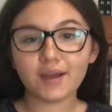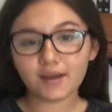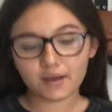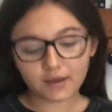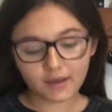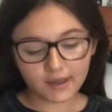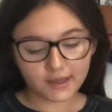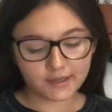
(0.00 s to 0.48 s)

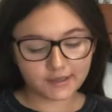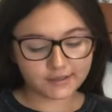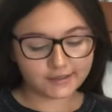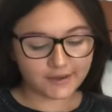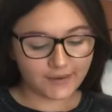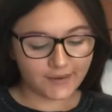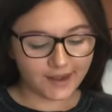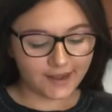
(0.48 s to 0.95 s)
Okay,
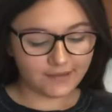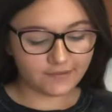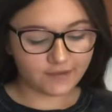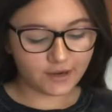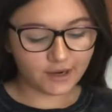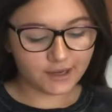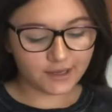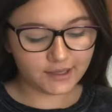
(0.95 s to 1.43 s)
so I
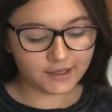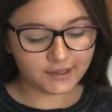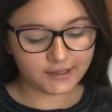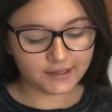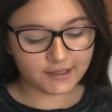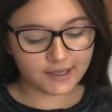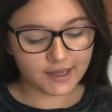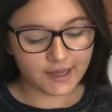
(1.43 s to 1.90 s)
got
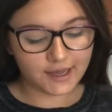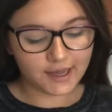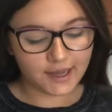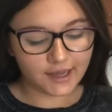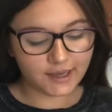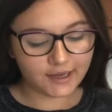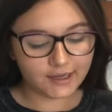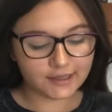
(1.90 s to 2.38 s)

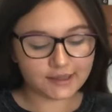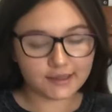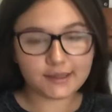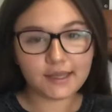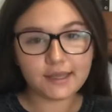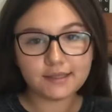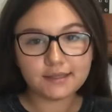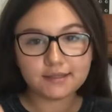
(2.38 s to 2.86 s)

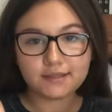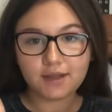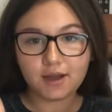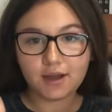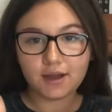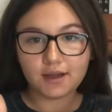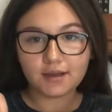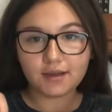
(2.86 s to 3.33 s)
this
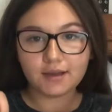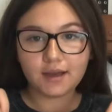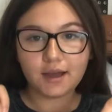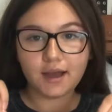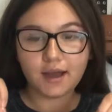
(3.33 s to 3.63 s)
done.